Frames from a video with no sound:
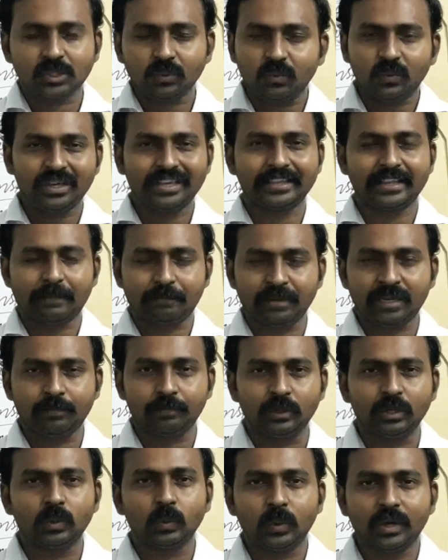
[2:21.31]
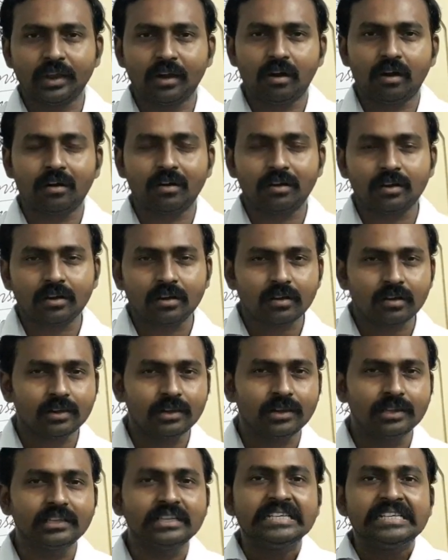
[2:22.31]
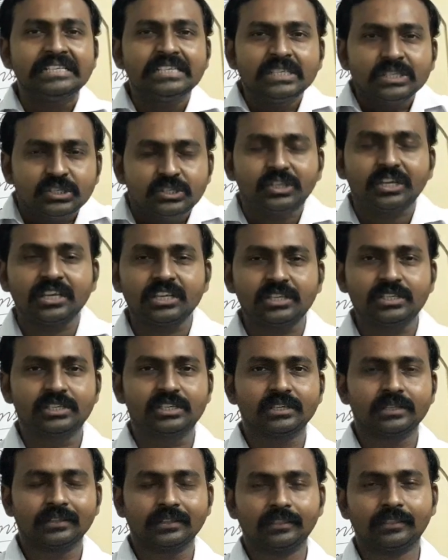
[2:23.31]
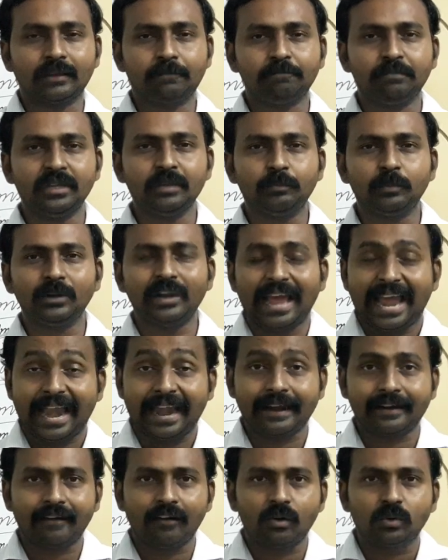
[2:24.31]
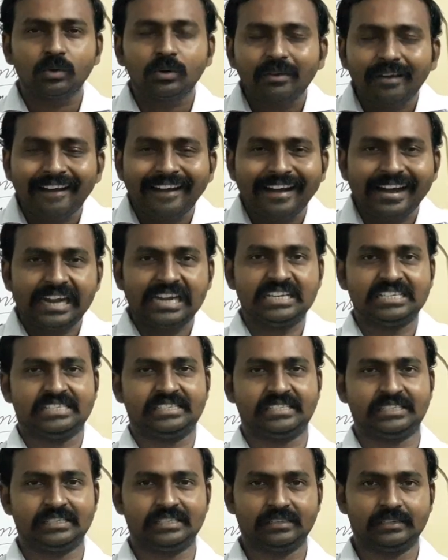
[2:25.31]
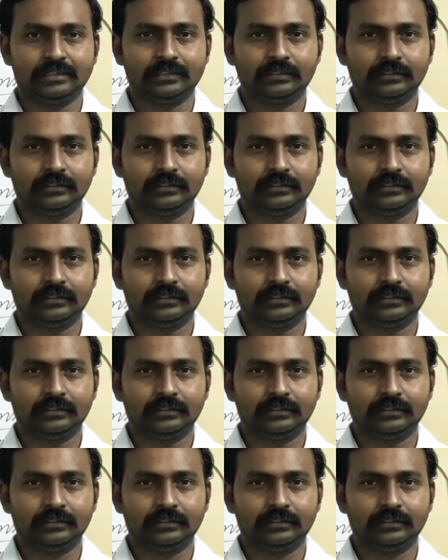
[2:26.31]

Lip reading: we the people, we all judge the people around us